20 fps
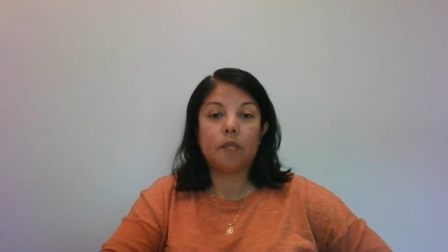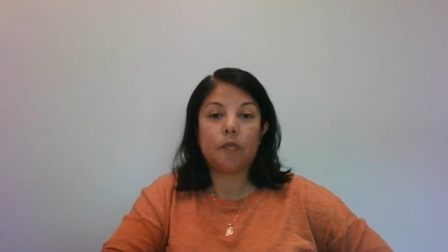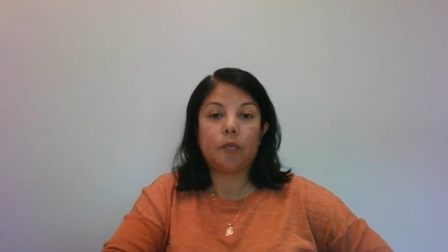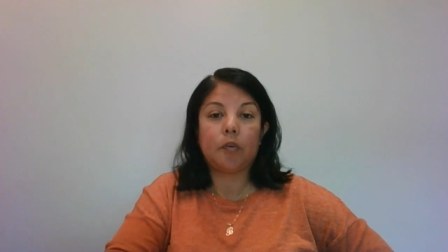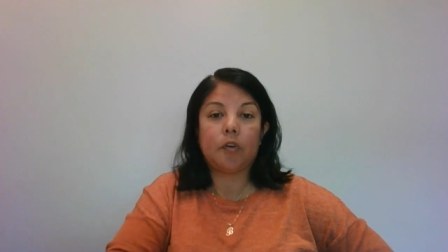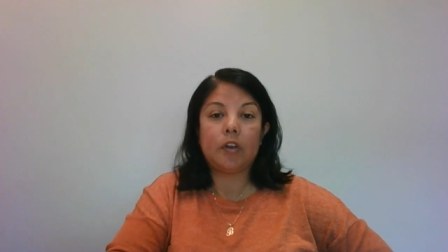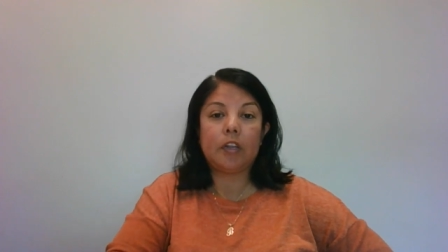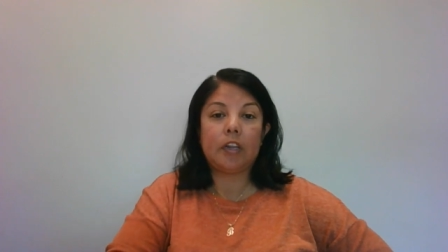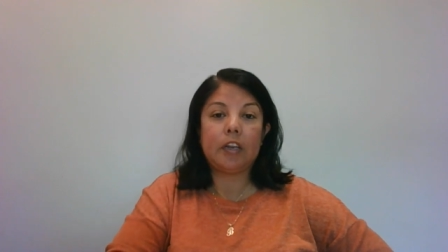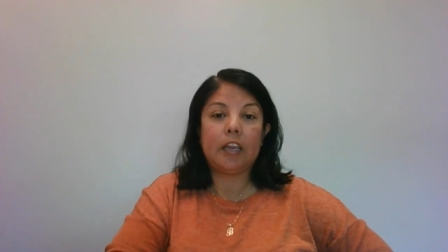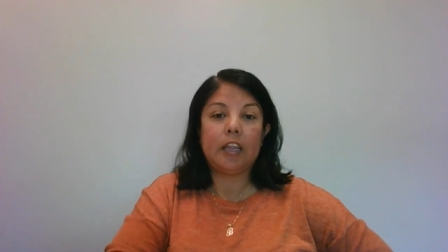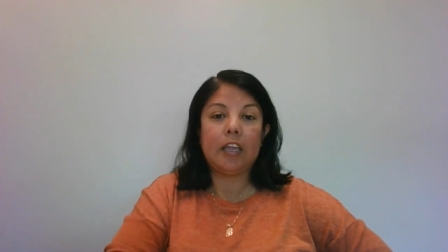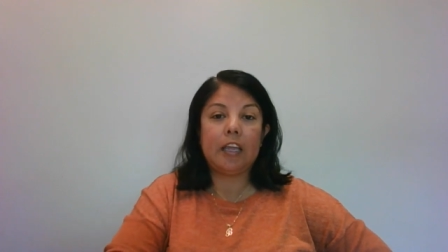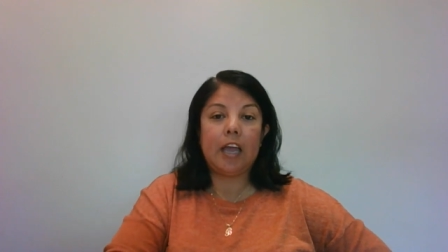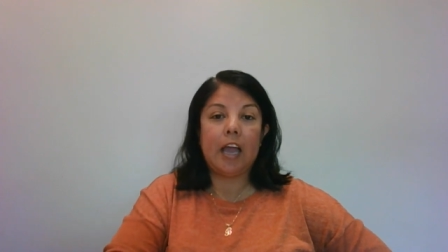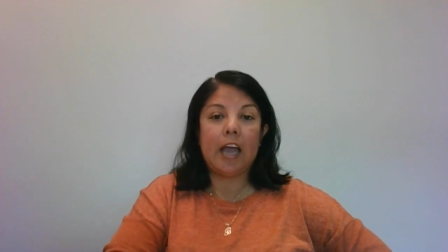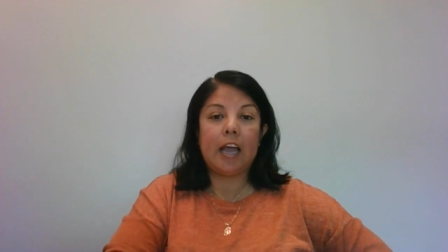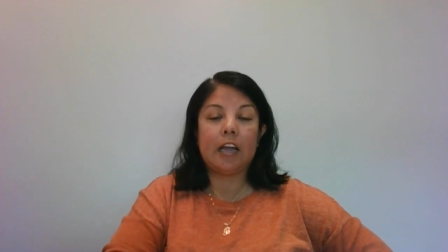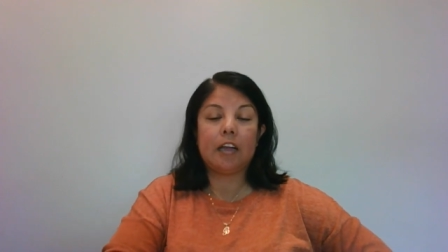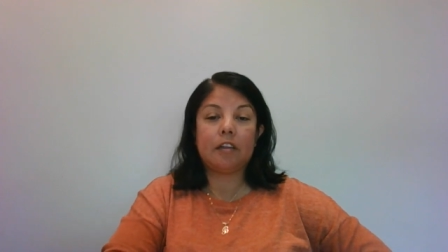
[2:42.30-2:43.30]
For the
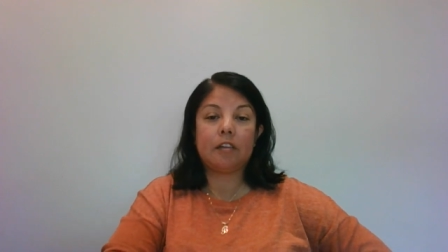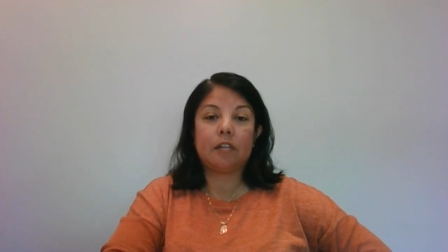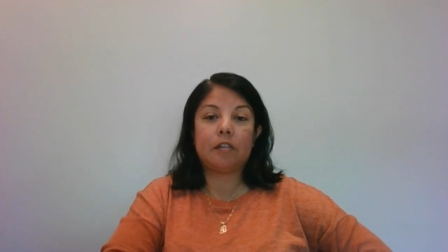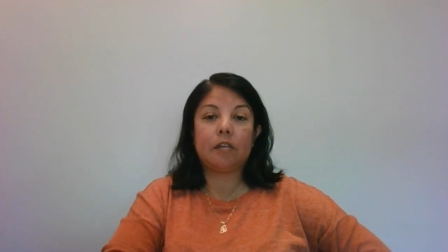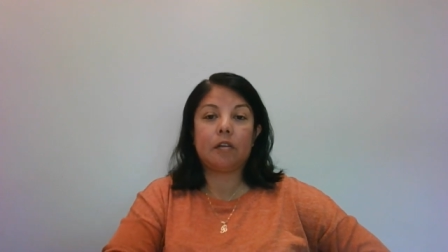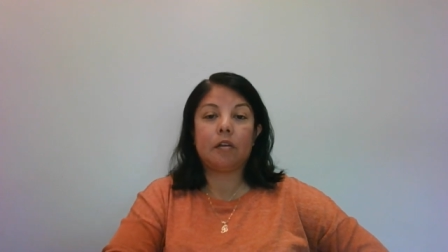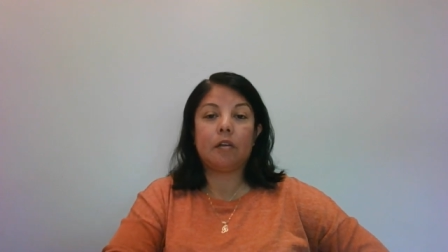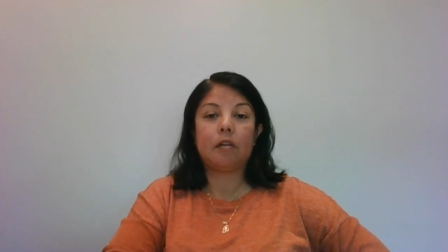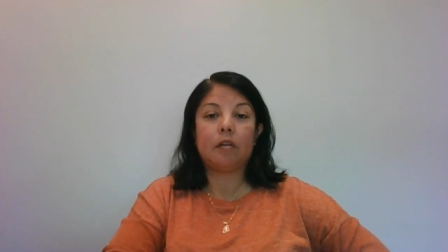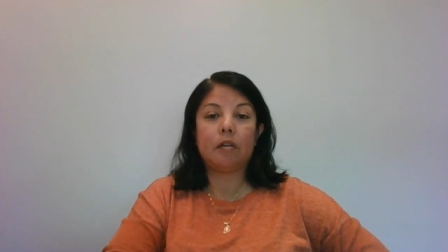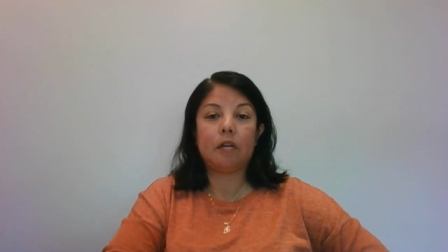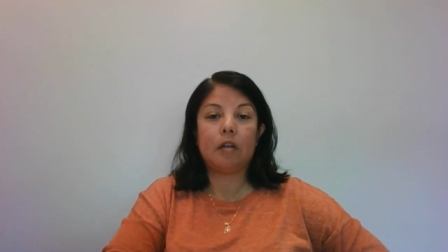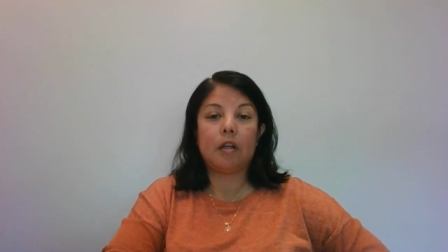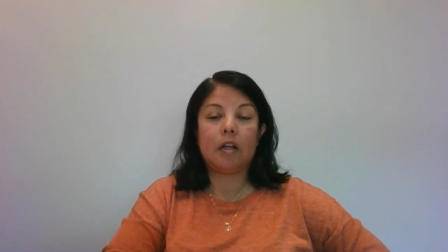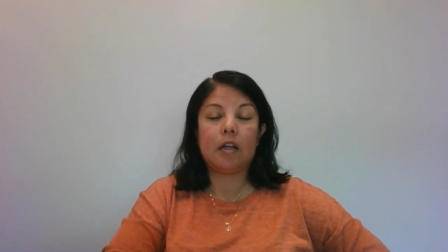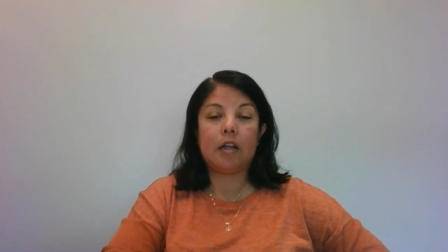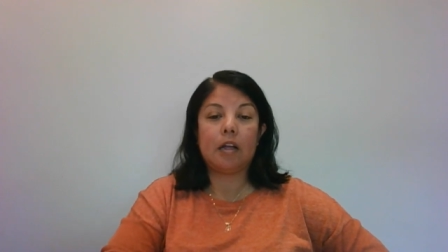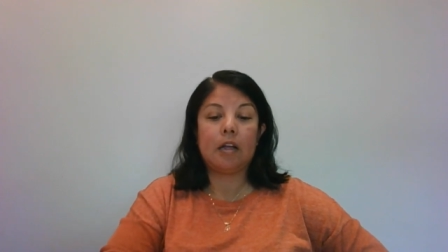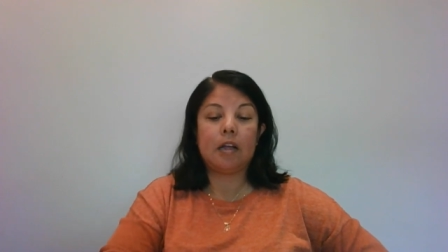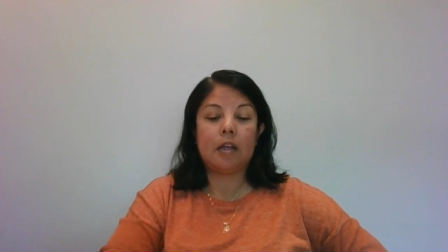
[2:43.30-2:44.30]
knee axial
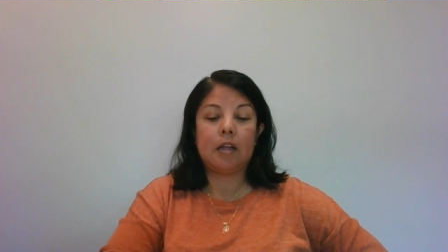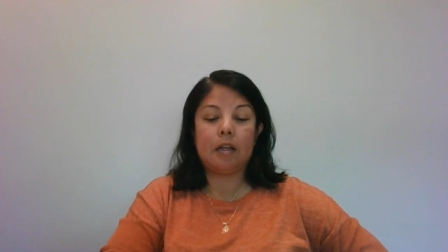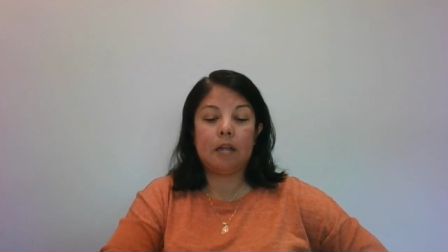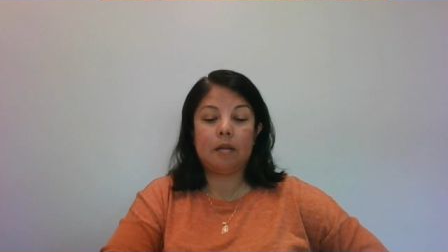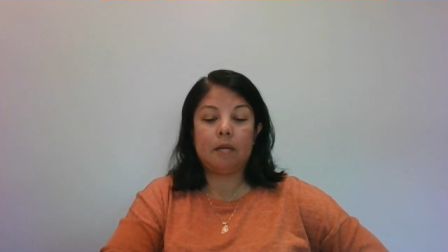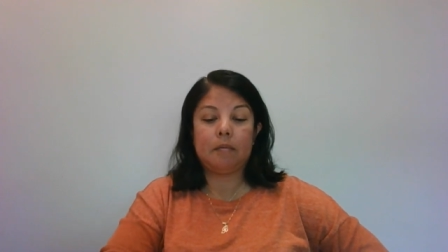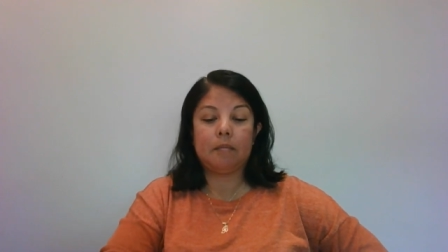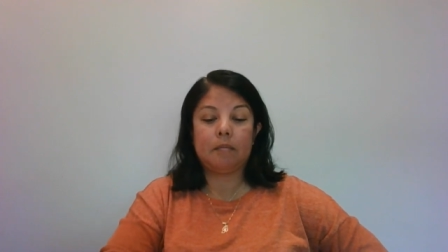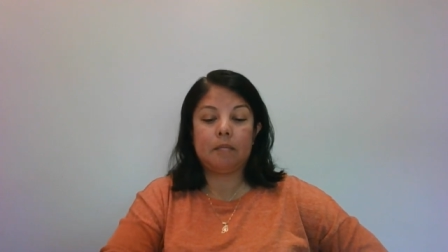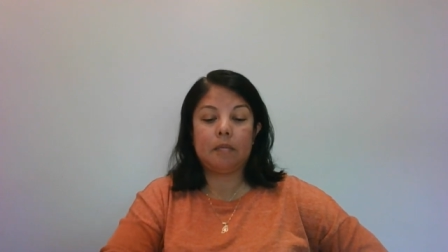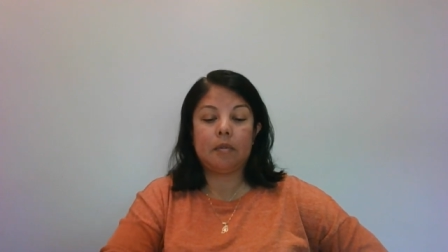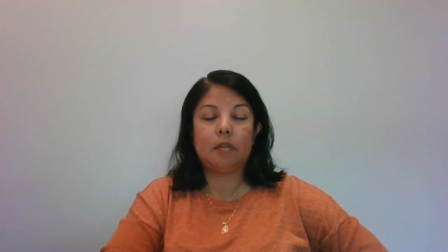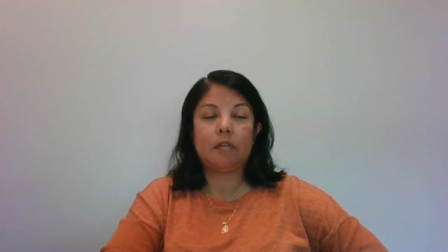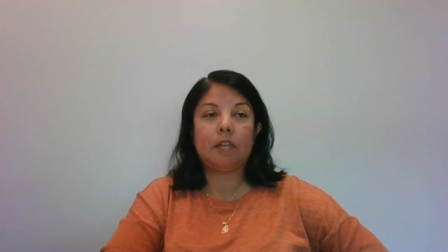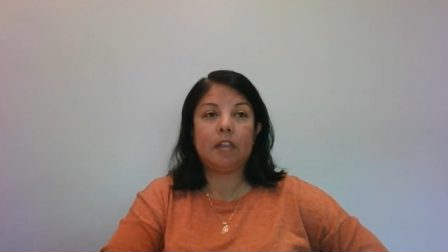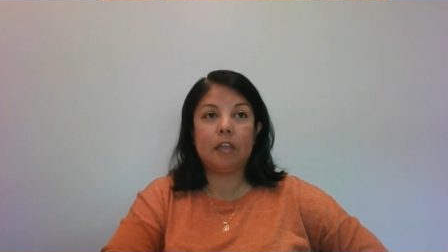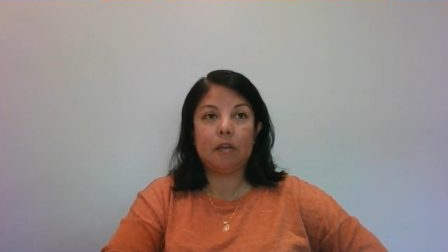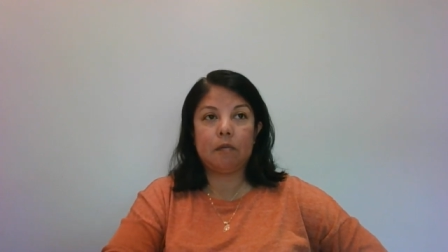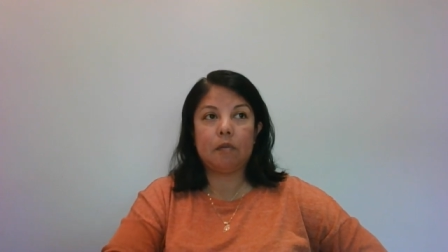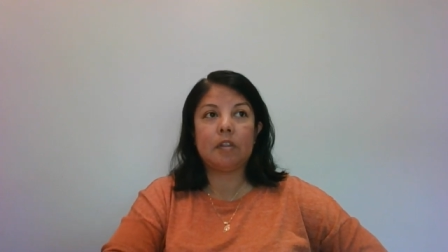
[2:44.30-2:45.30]

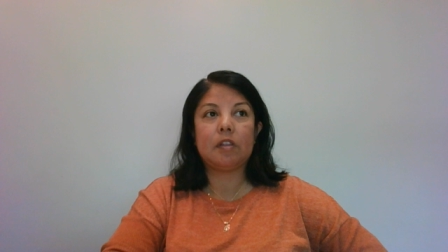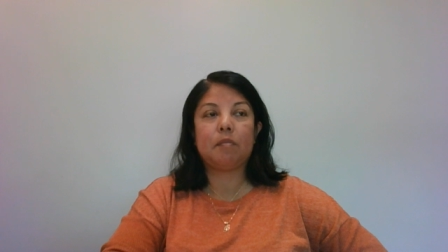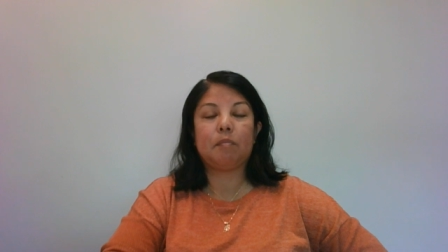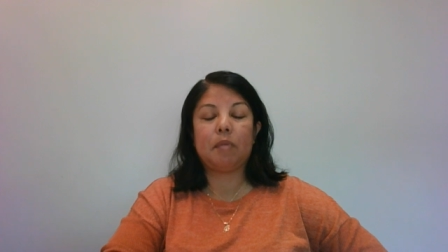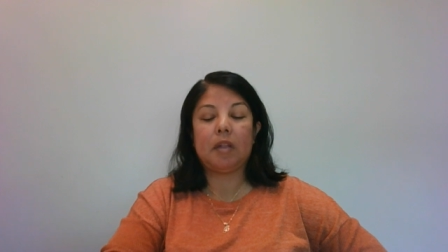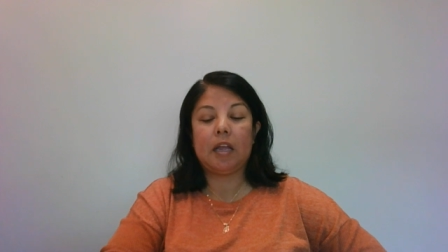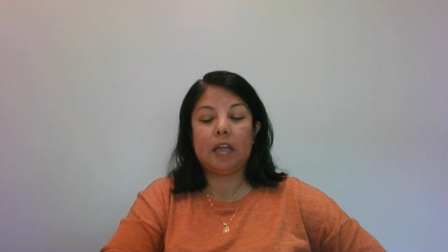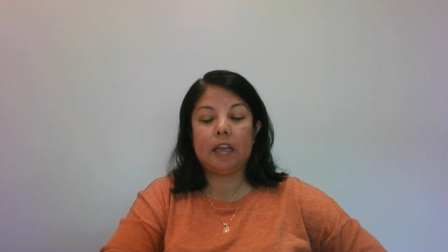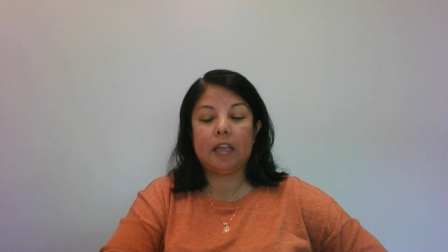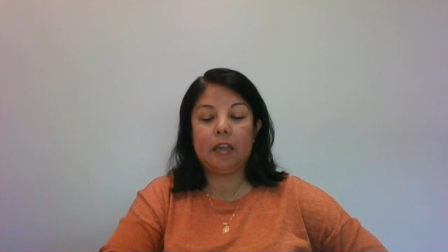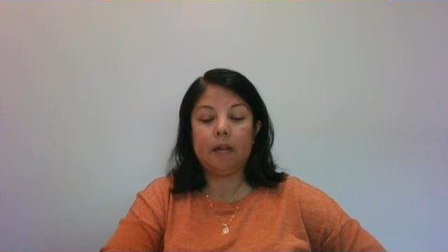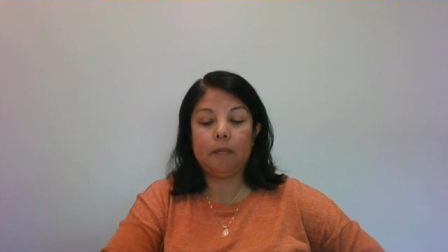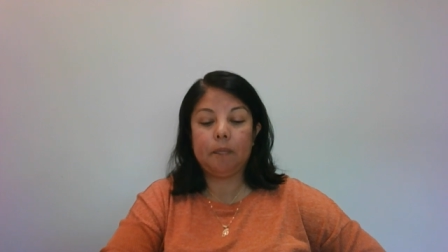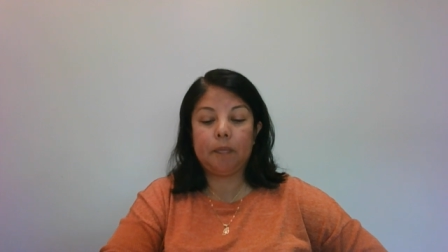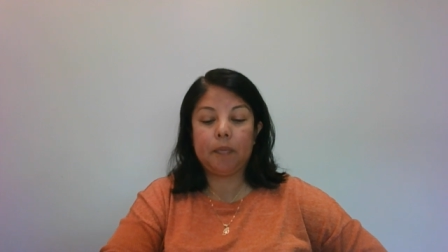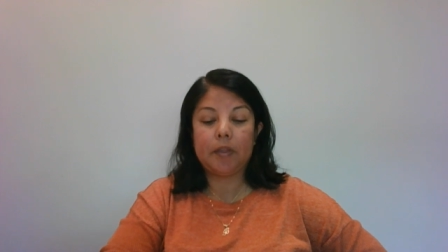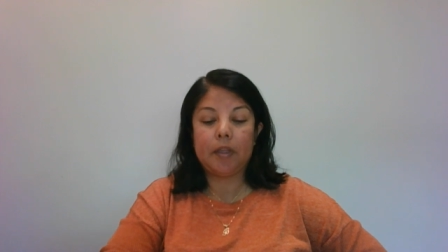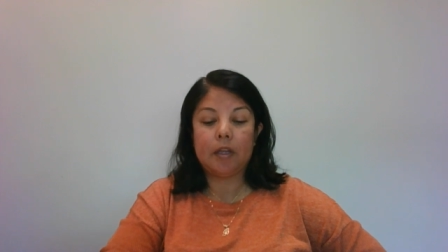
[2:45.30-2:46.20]
sequence planning,